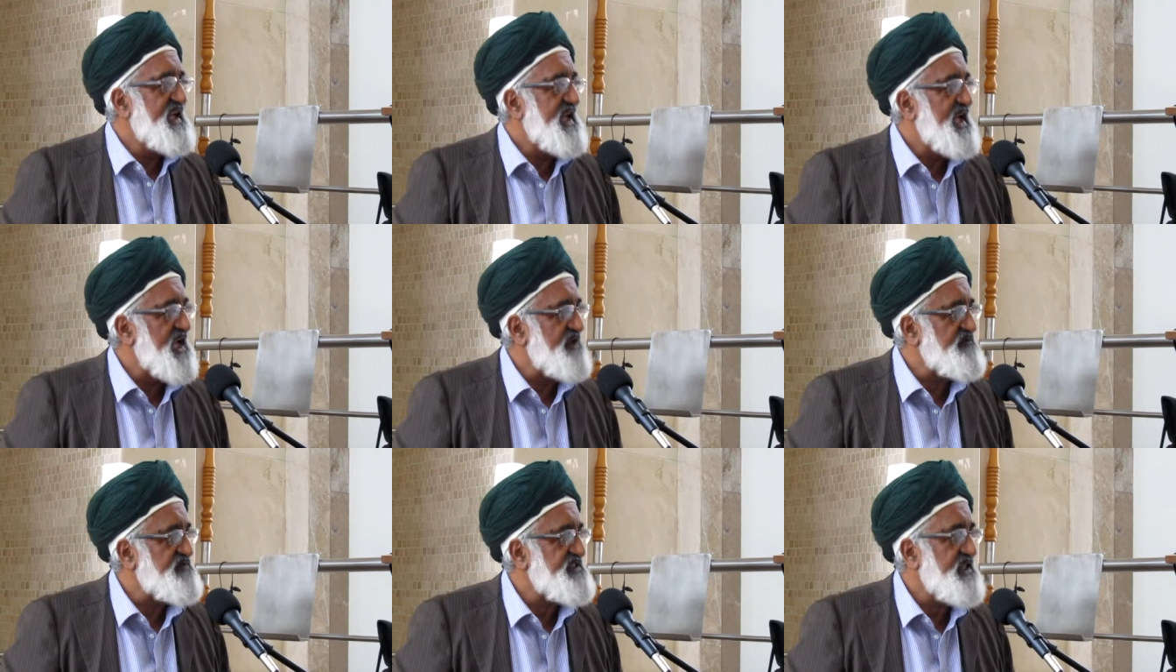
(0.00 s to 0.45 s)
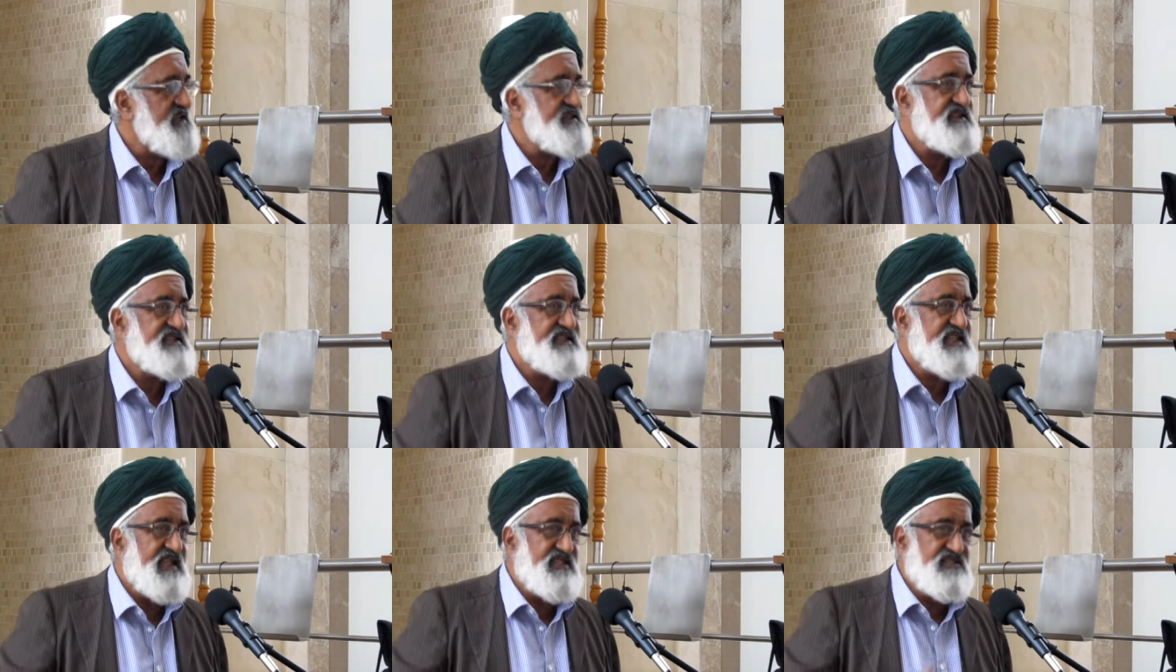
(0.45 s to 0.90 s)
have
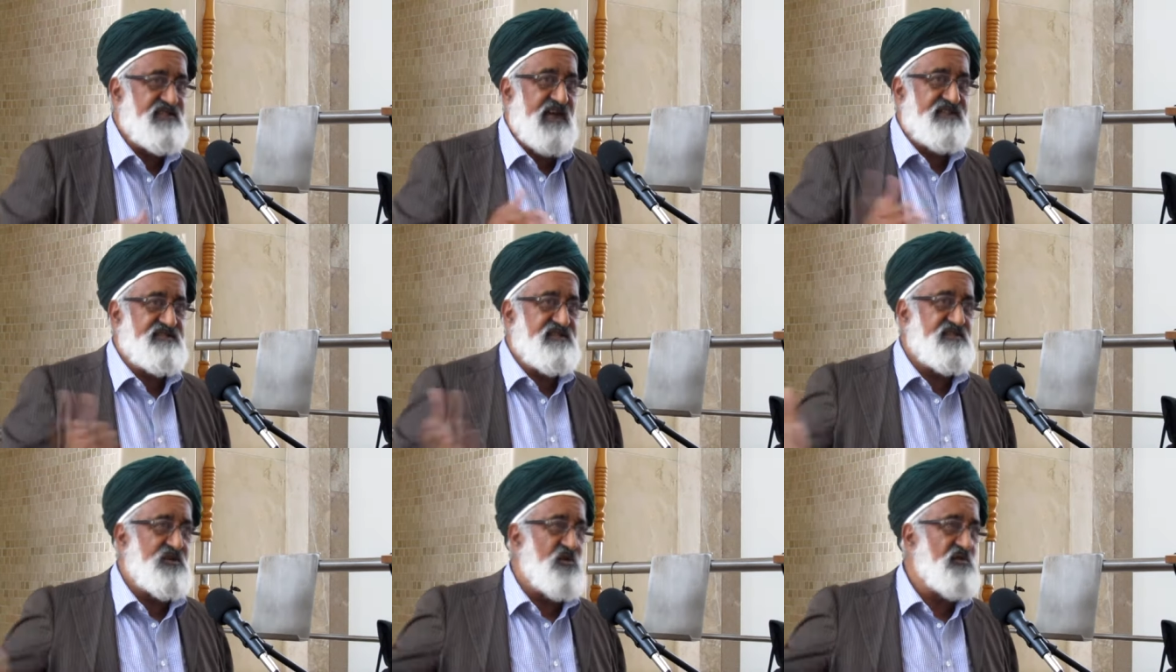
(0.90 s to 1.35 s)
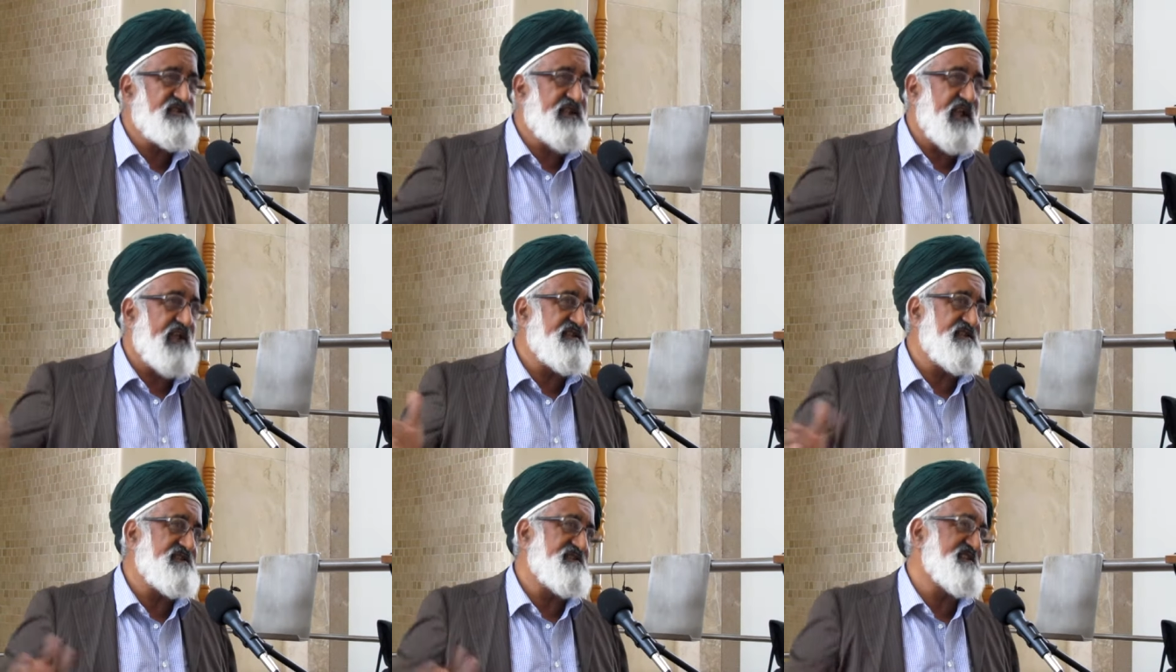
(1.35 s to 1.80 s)
studied and under those
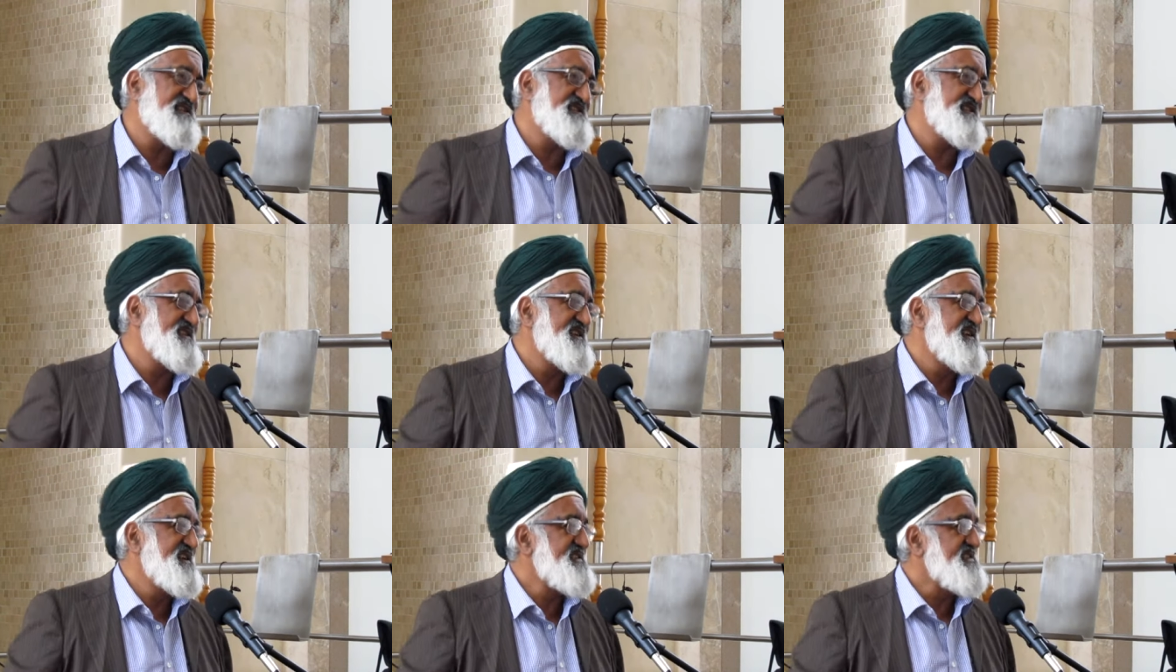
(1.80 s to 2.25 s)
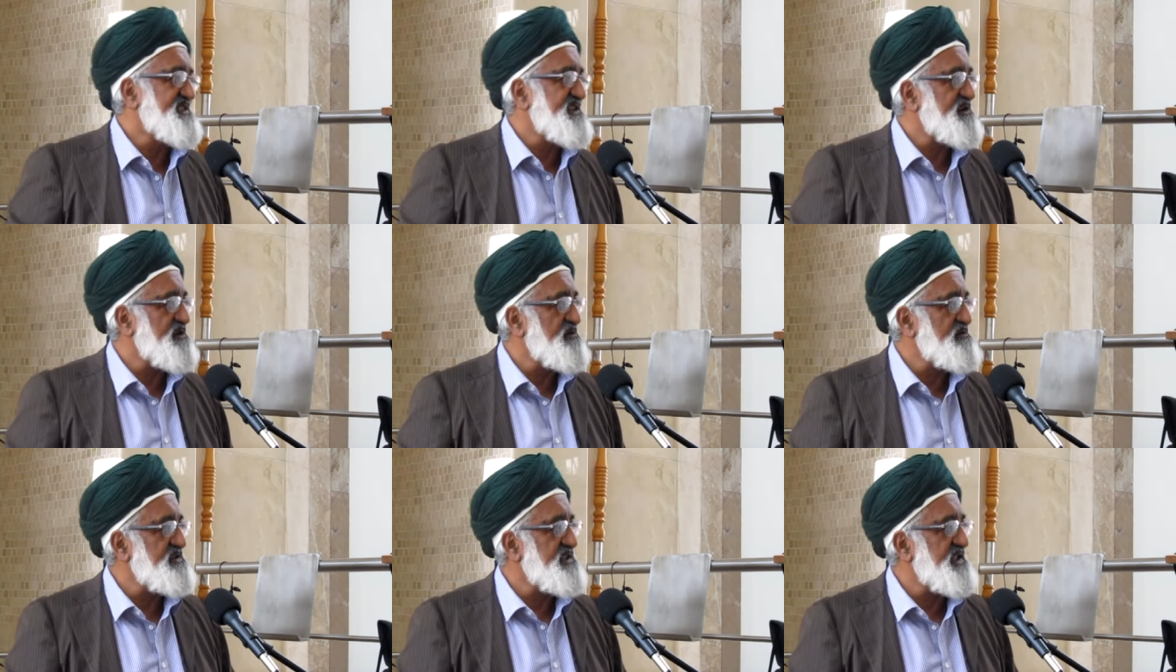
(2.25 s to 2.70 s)
kind of
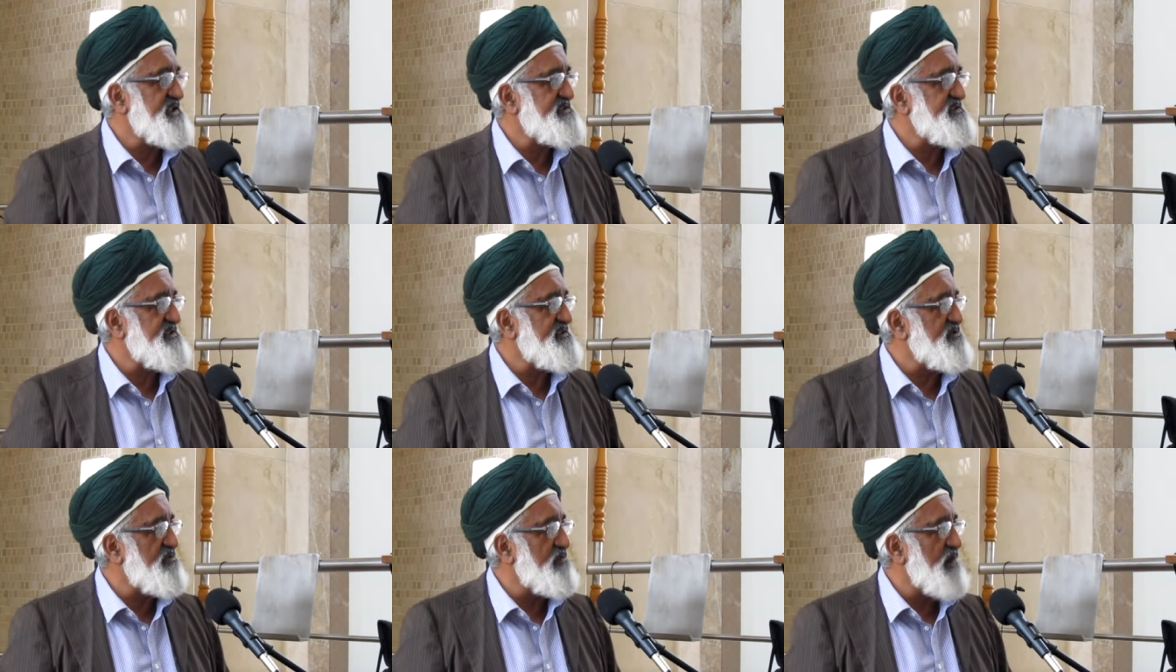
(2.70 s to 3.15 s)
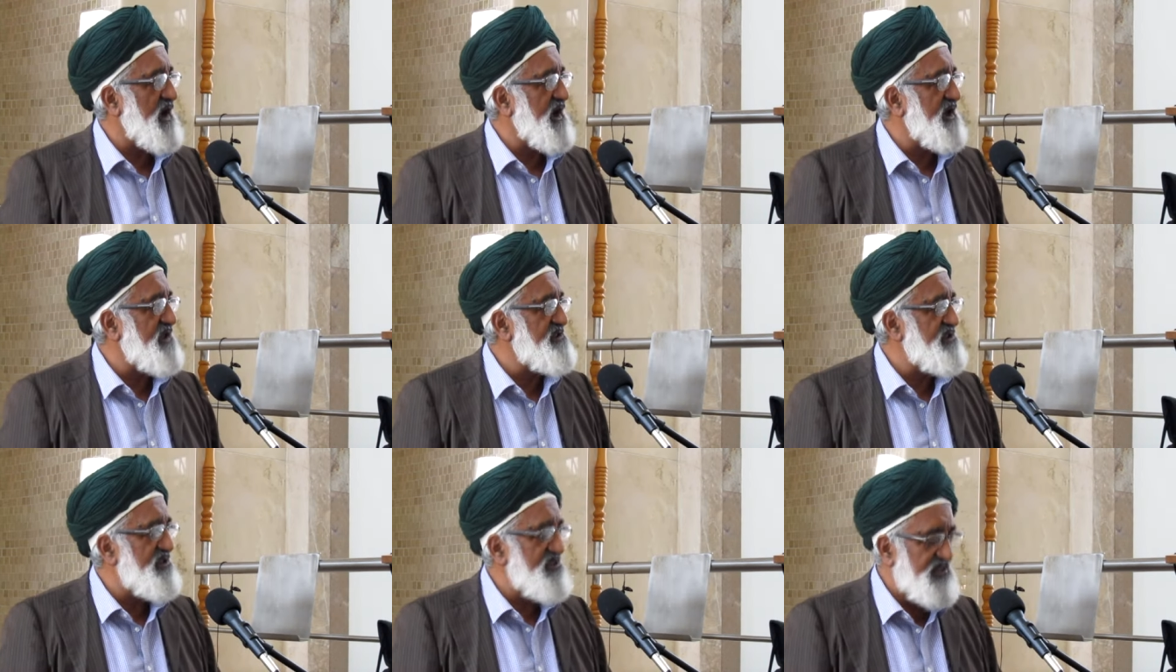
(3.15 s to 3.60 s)
circumstances.
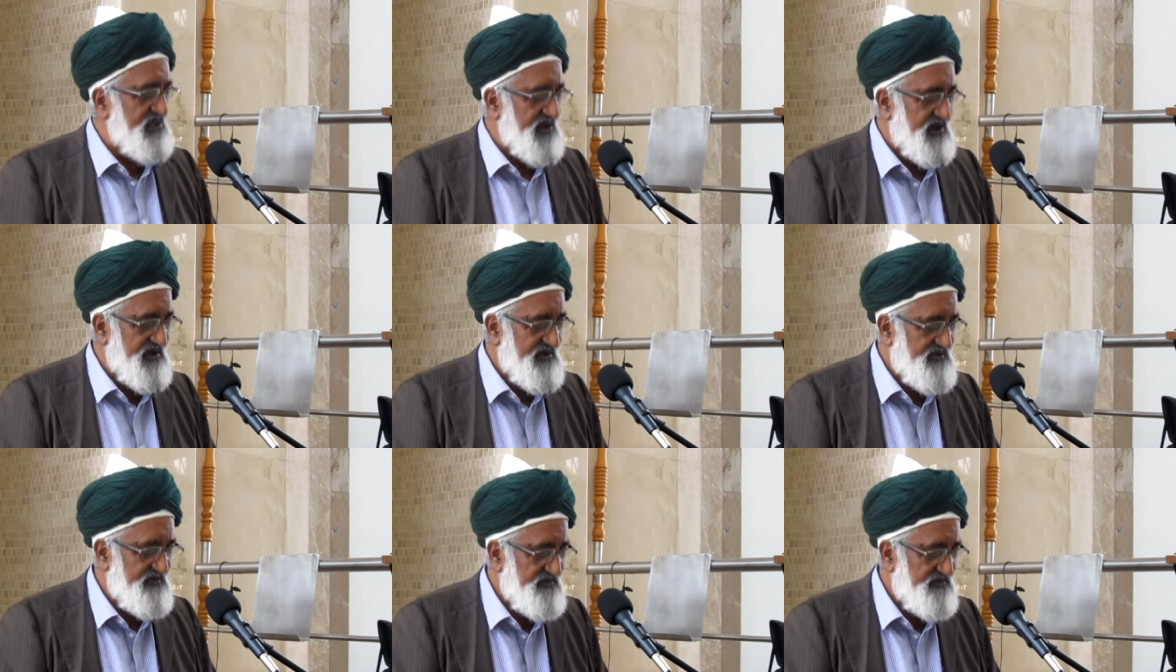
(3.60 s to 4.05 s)
Subhanallah.